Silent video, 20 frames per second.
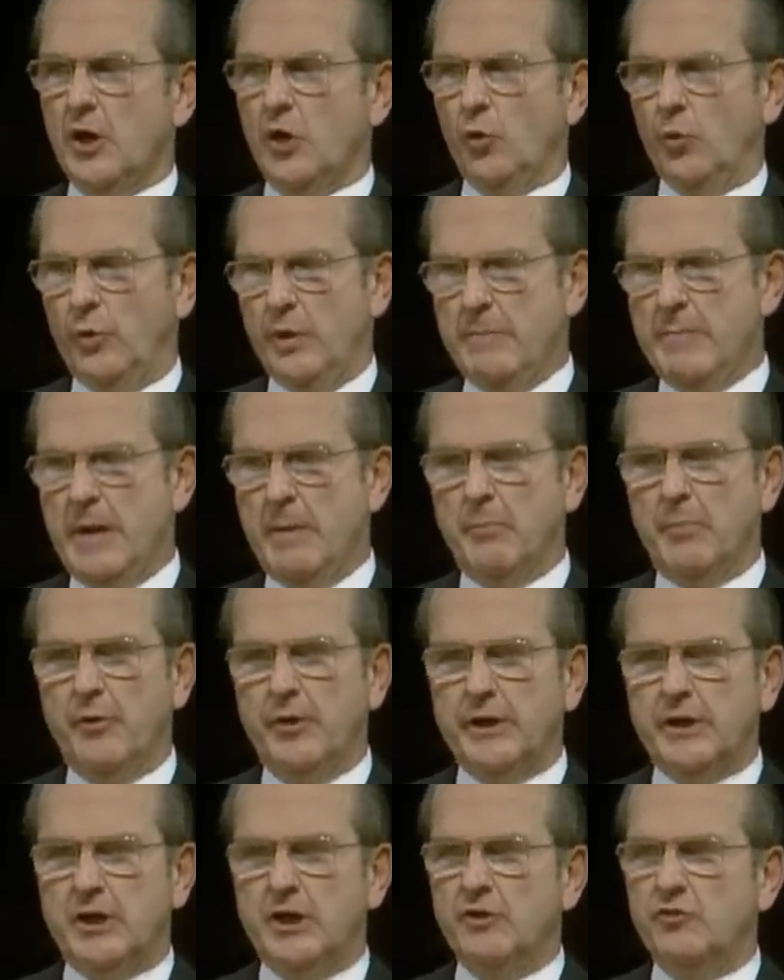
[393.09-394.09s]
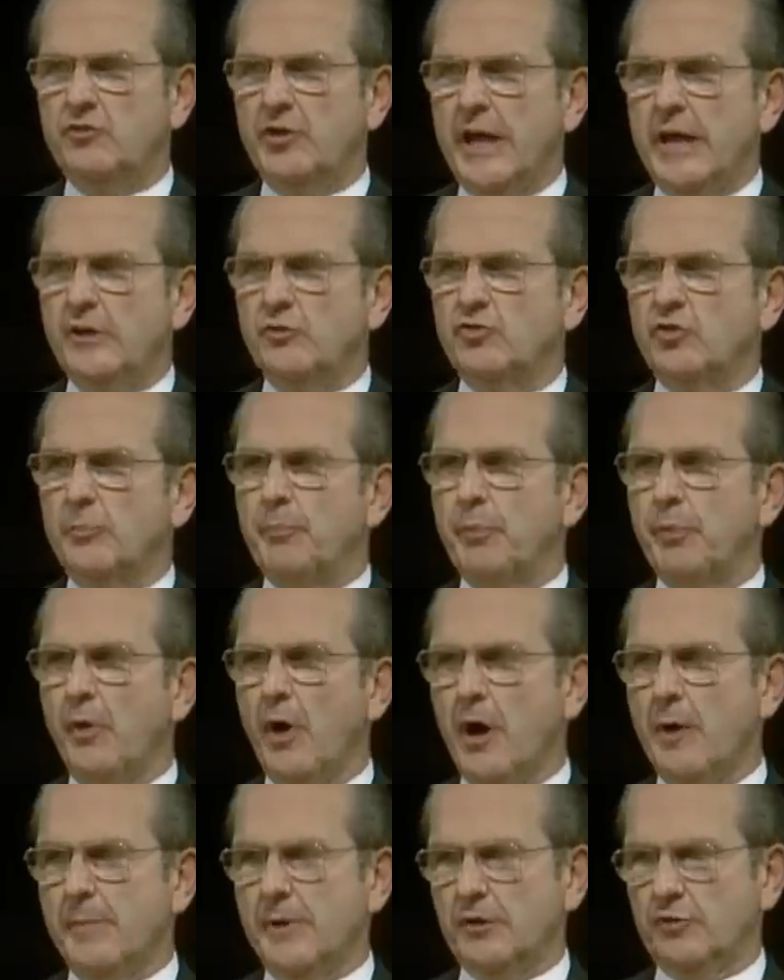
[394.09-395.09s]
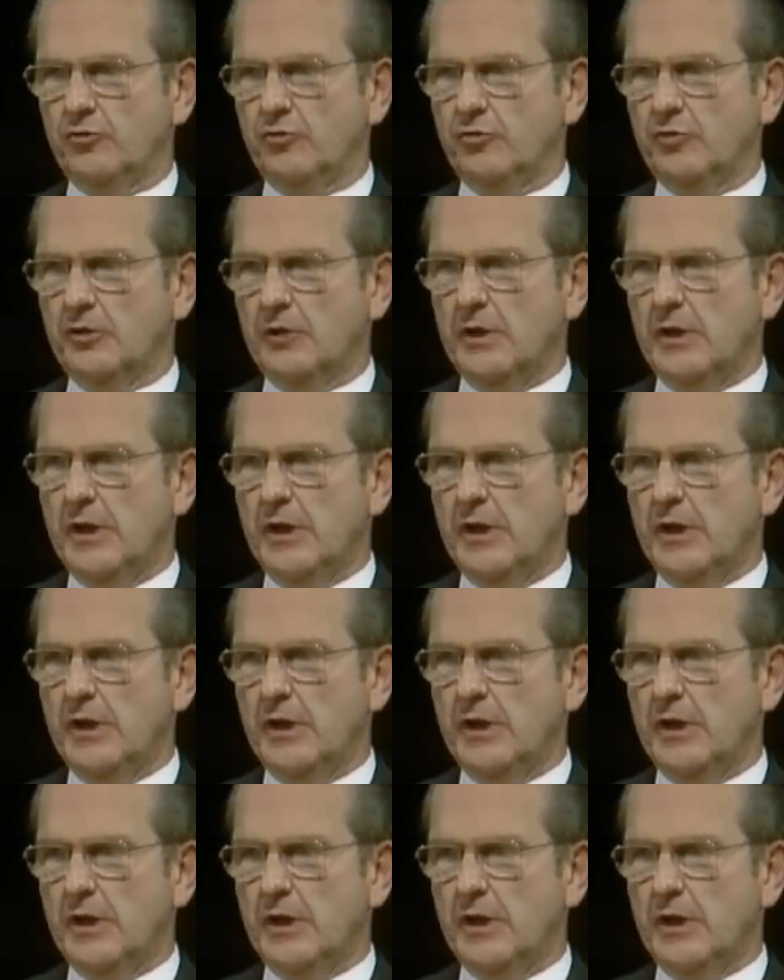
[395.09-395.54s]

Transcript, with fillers: Remember, it contains a promise